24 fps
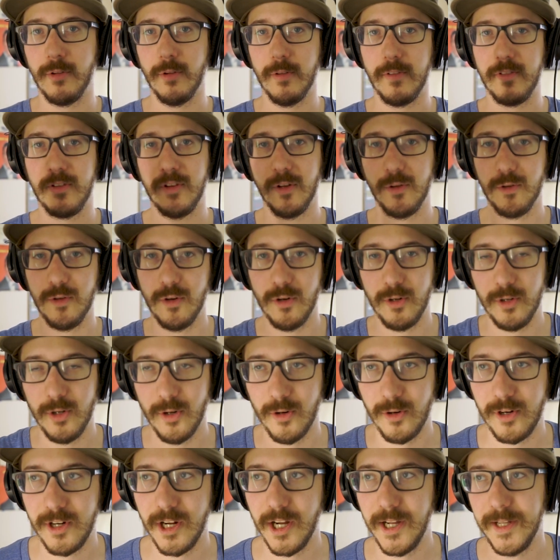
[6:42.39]
So it's still
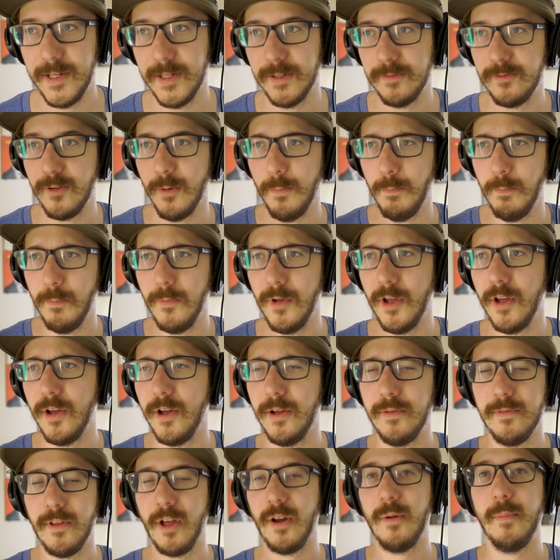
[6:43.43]
your kind of
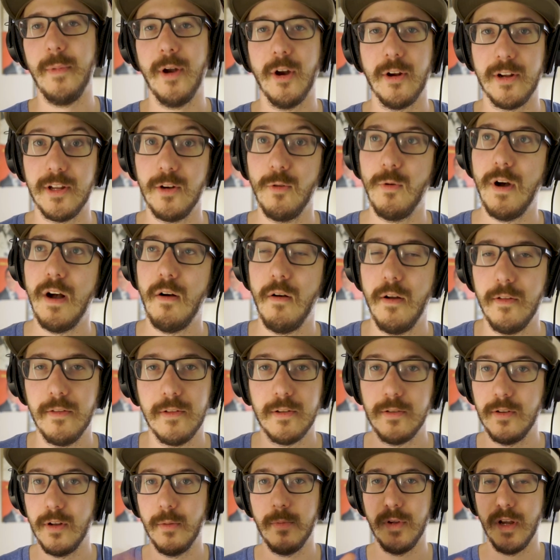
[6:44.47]
not American. Wow, I
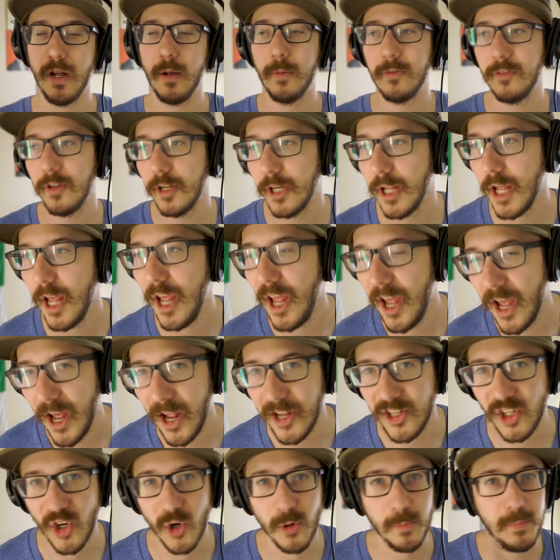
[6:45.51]
think it comes the opposite.
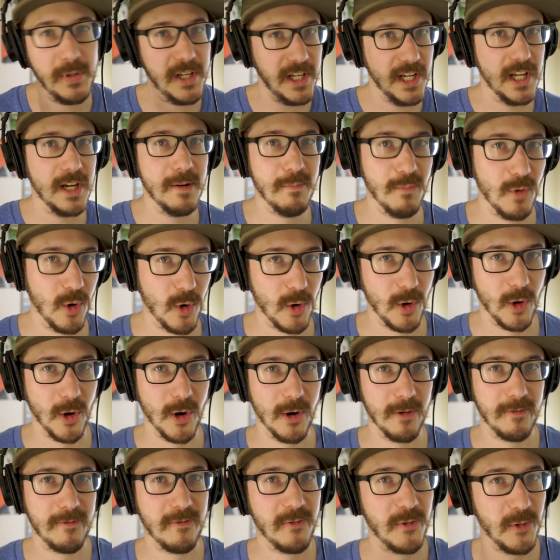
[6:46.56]
European,
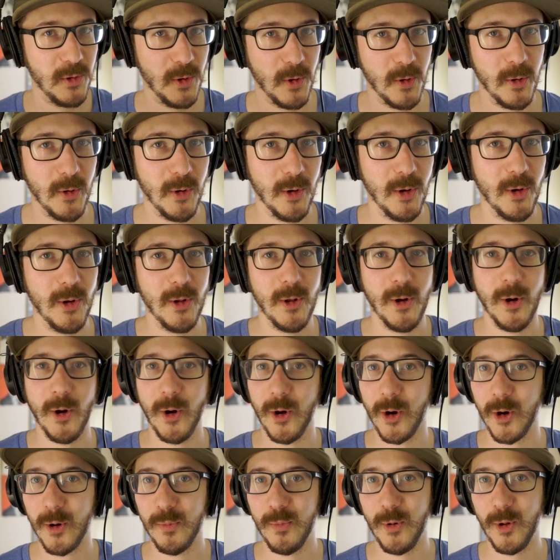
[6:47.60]
more floral,
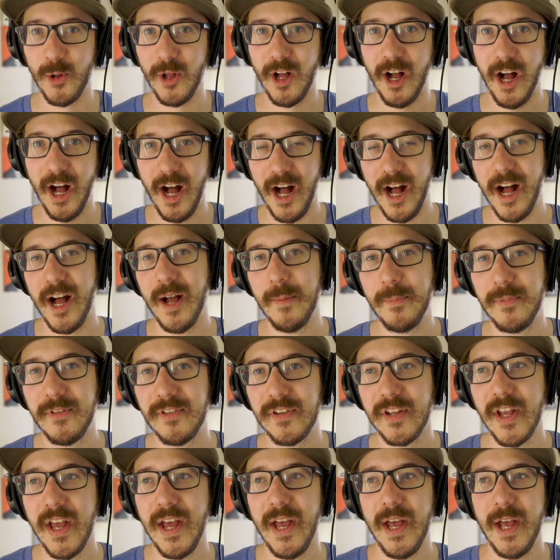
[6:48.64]
herbal
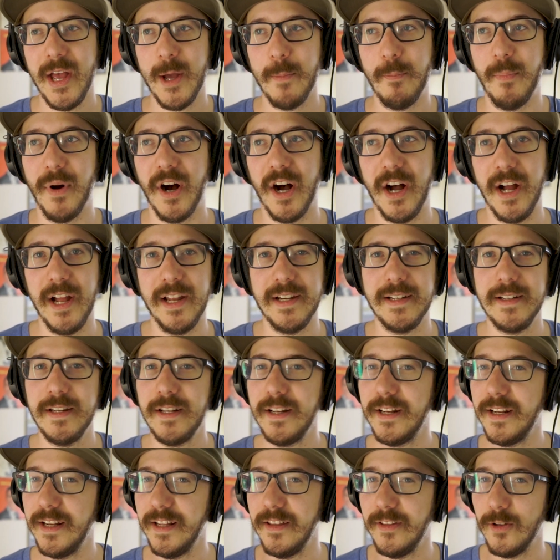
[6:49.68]
hops. But
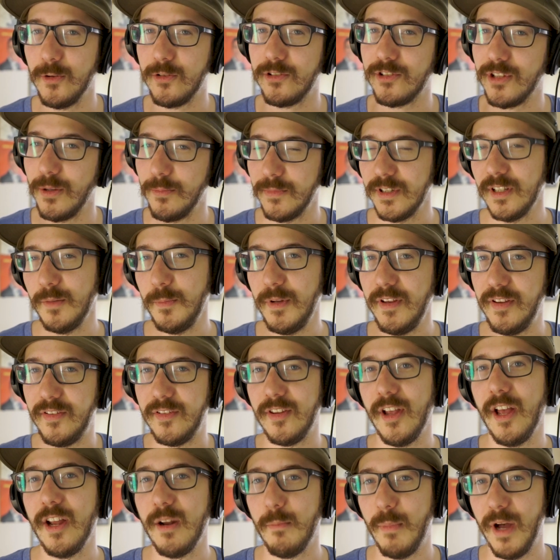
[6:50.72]
there's something to be
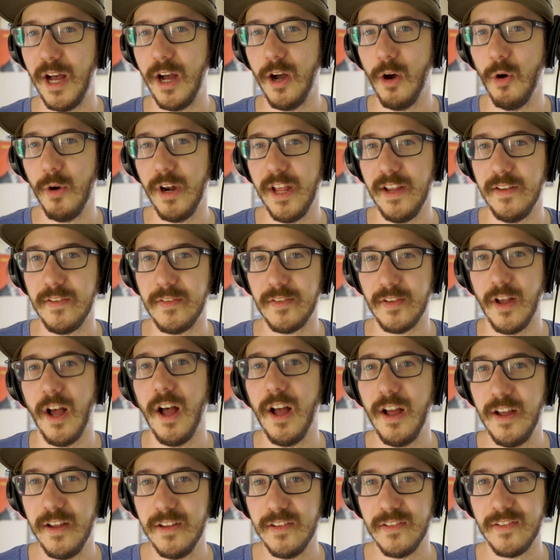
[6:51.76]
said about a
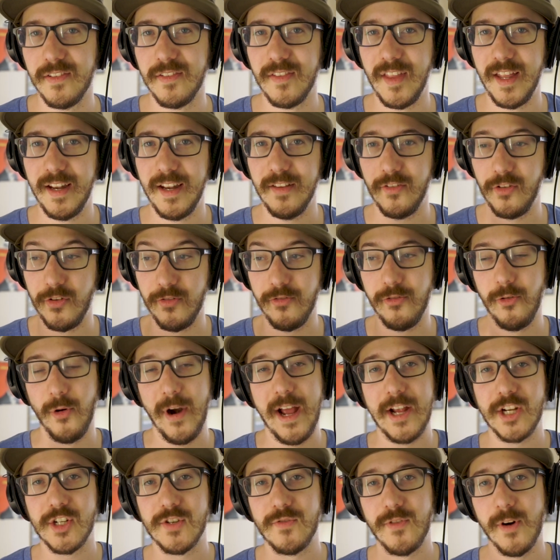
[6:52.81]
Saaz that is
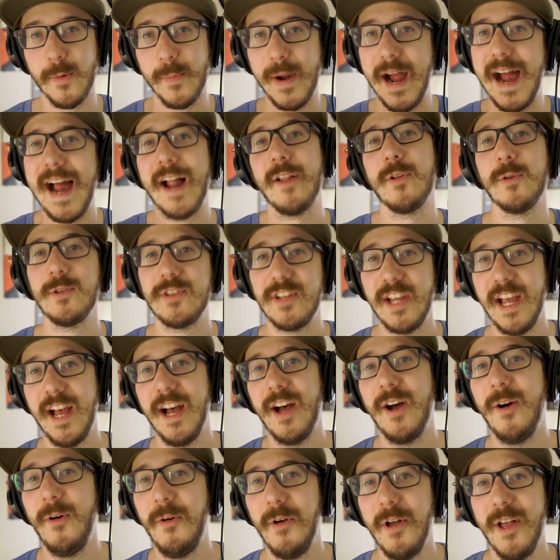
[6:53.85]
fresh from
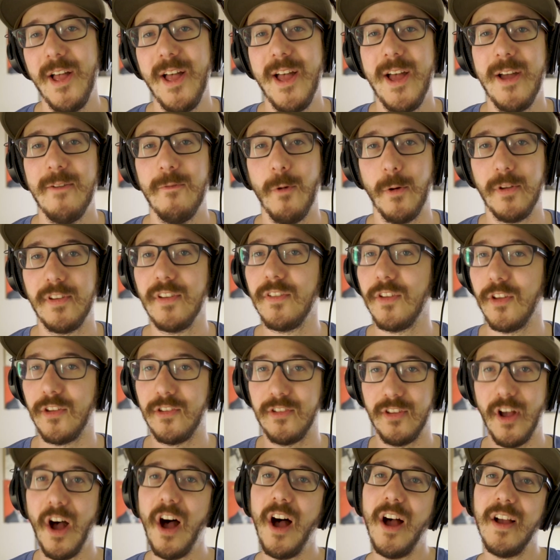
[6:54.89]
Hallertau versus a
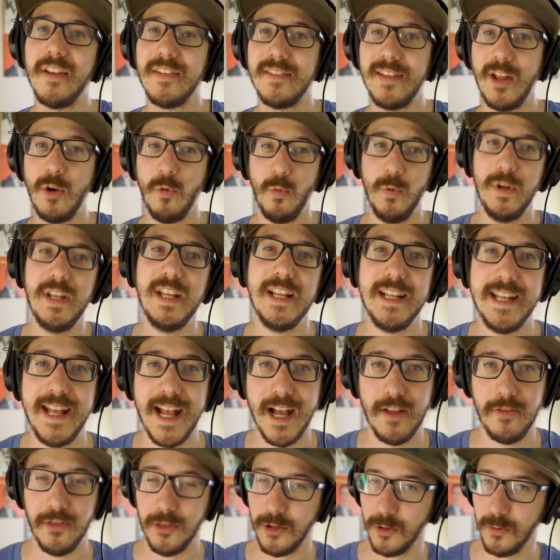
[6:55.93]
Saaz that we
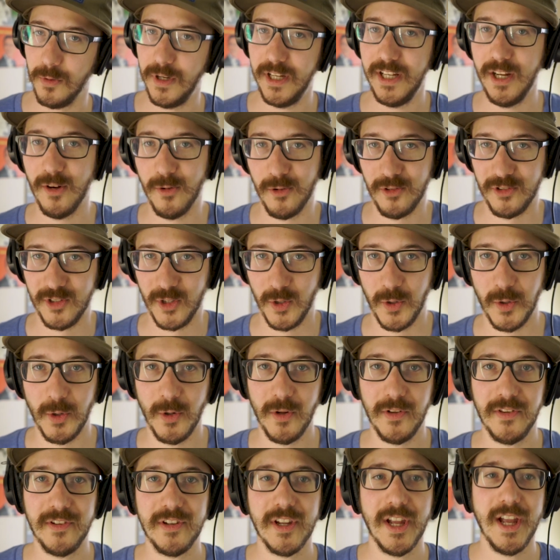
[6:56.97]
get 3 years
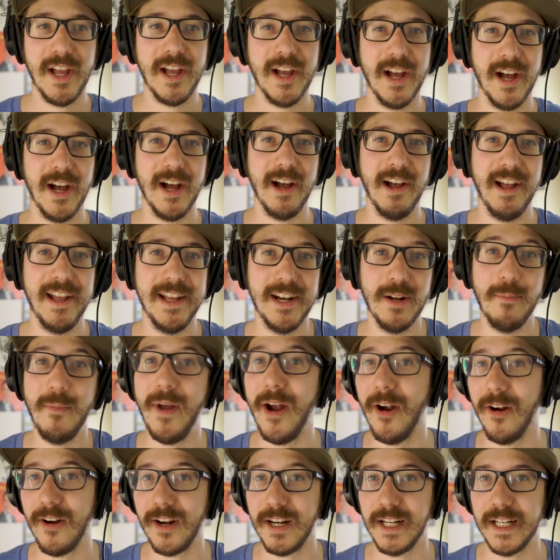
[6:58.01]
old in
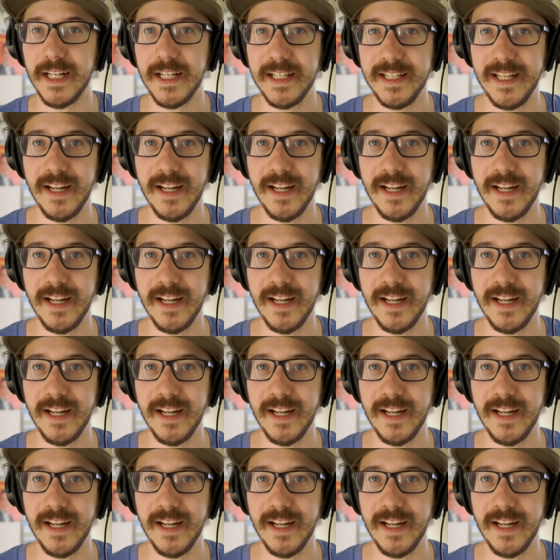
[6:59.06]
America.